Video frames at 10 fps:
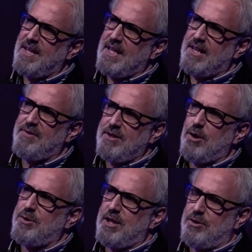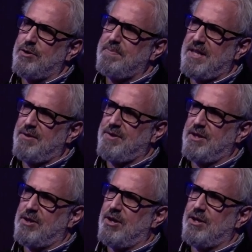even though they don't believe
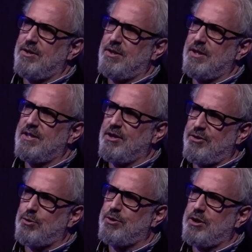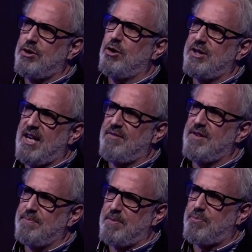in God, they're sure that God gave
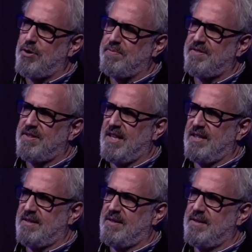them the promised land.